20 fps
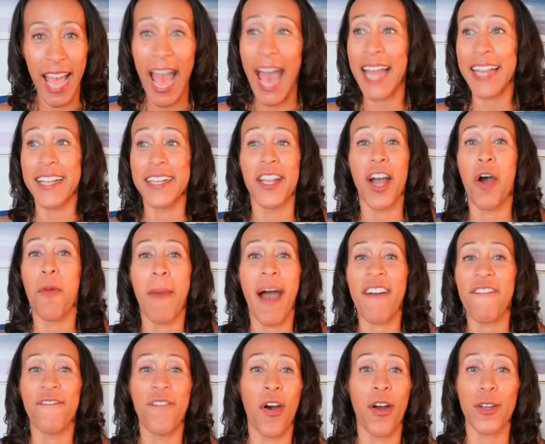I didn't know my
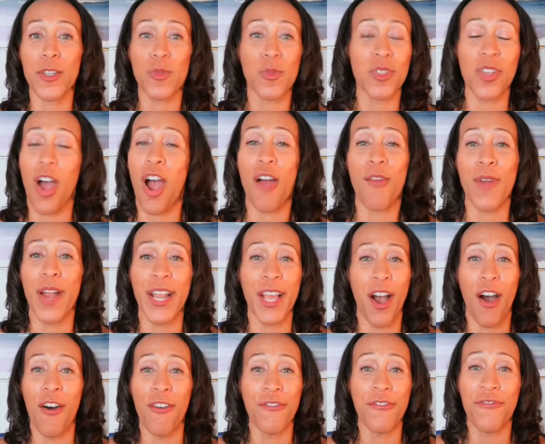forest was already
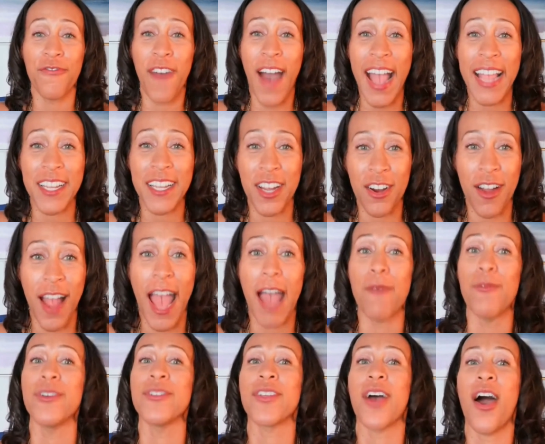on fire. I
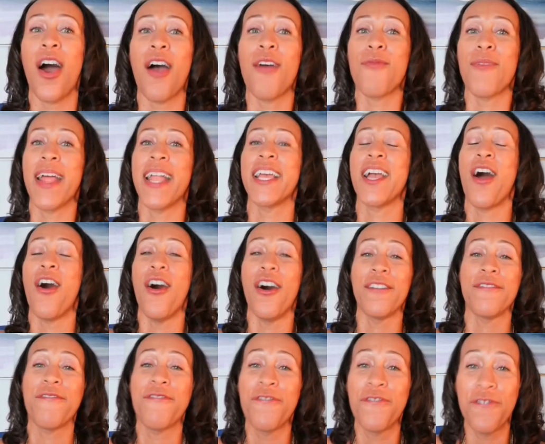was already
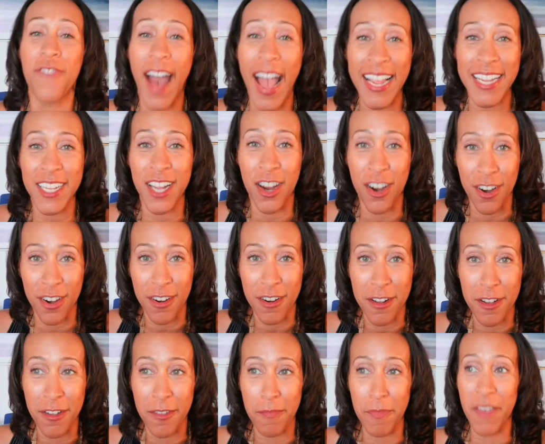on fire
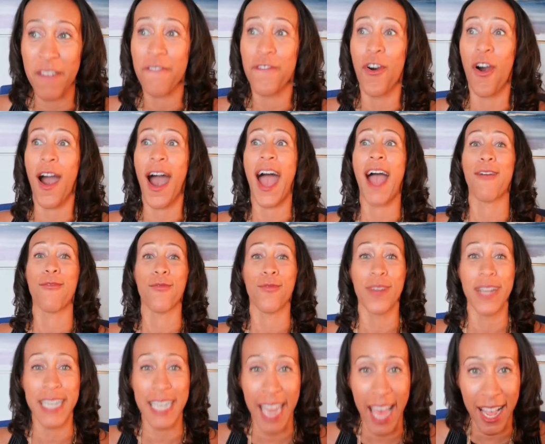before I
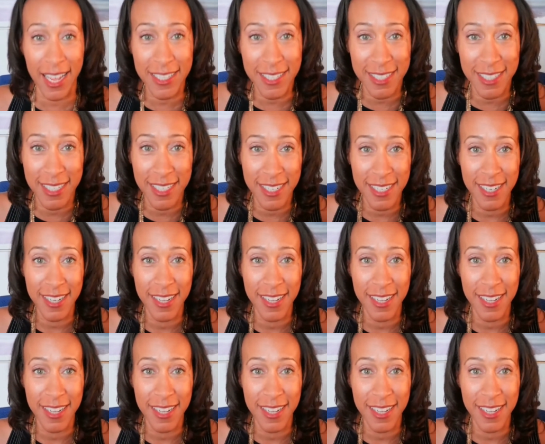realized it.